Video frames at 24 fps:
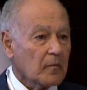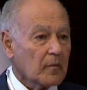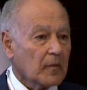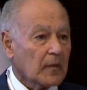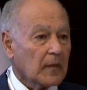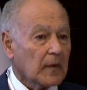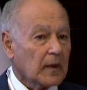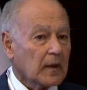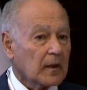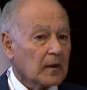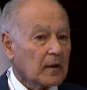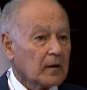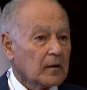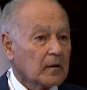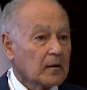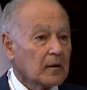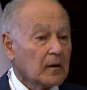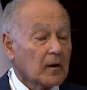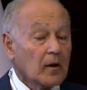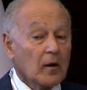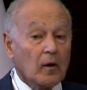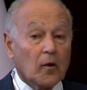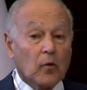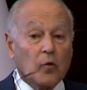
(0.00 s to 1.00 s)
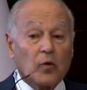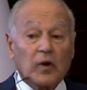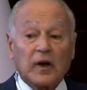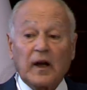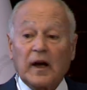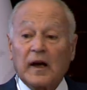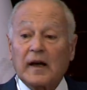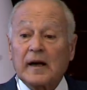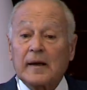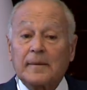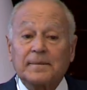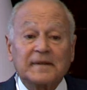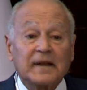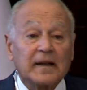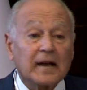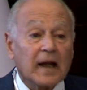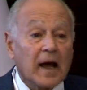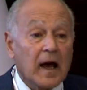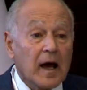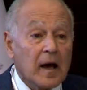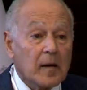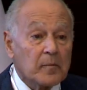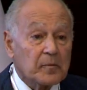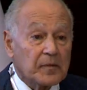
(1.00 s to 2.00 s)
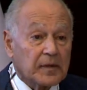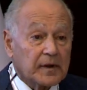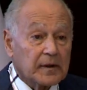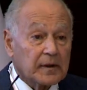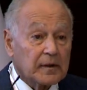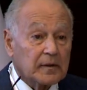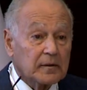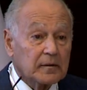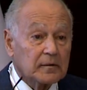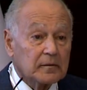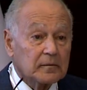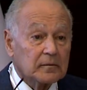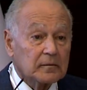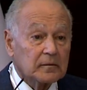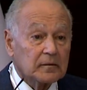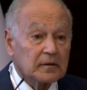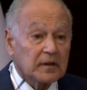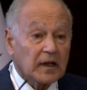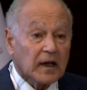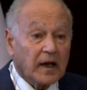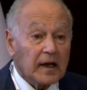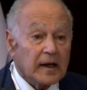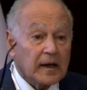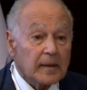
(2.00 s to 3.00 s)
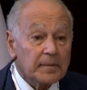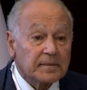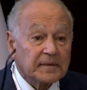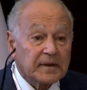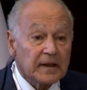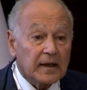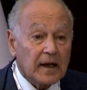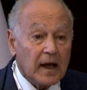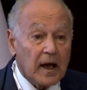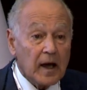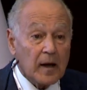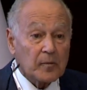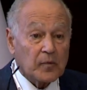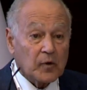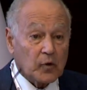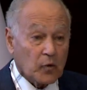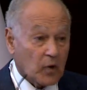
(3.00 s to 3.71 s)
world, and is bizarrely,